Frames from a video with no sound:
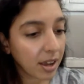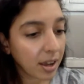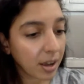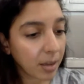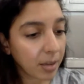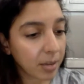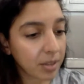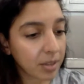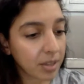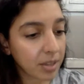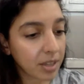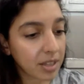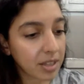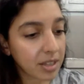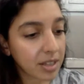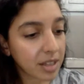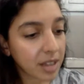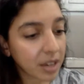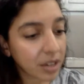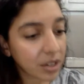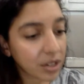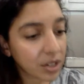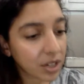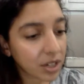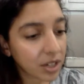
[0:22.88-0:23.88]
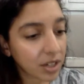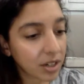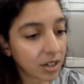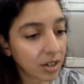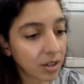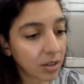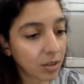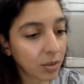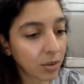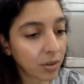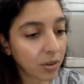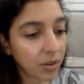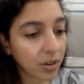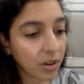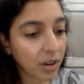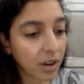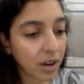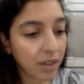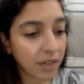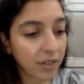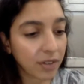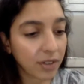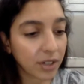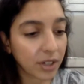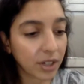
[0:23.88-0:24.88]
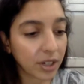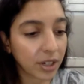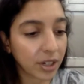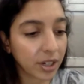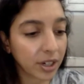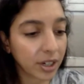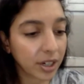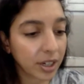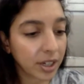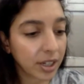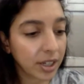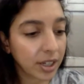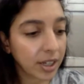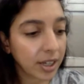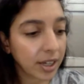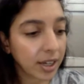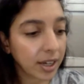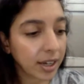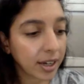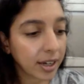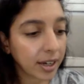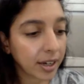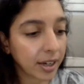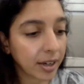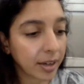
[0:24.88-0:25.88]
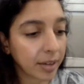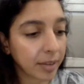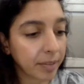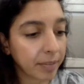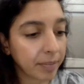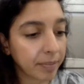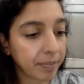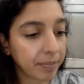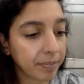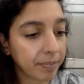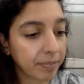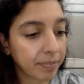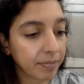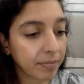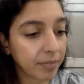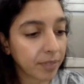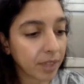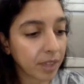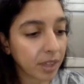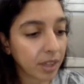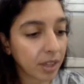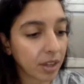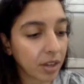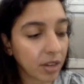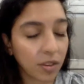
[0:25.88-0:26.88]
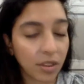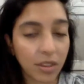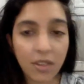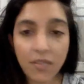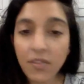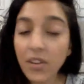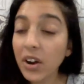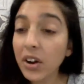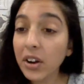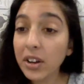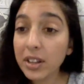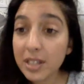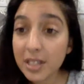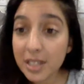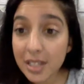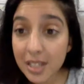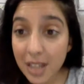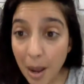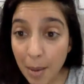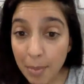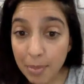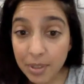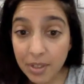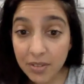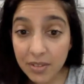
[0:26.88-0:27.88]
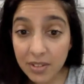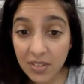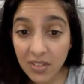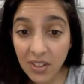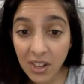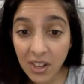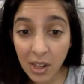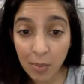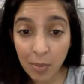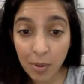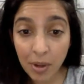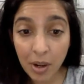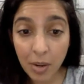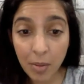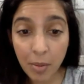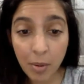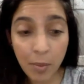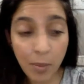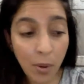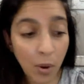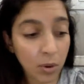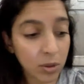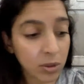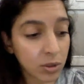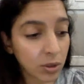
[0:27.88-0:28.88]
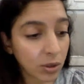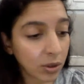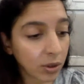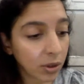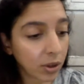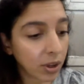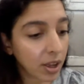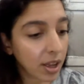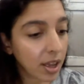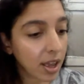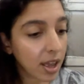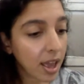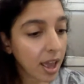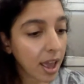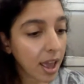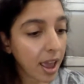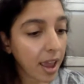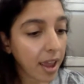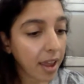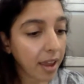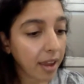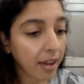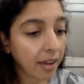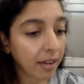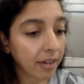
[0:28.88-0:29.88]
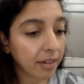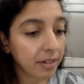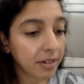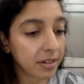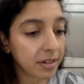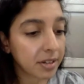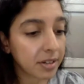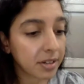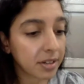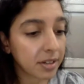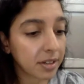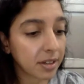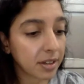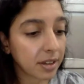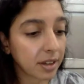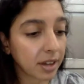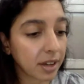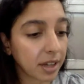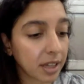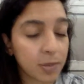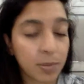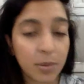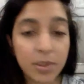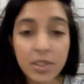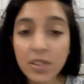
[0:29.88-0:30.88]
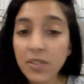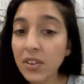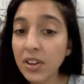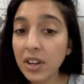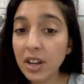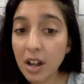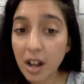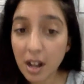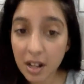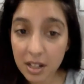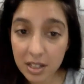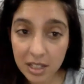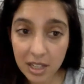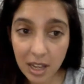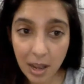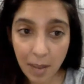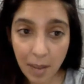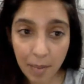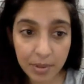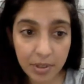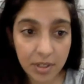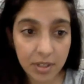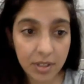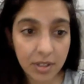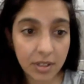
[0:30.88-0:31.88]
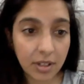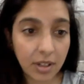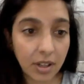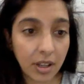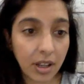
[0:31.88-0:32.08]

So this session will cover the various steps of developing a proposal and specific concepts,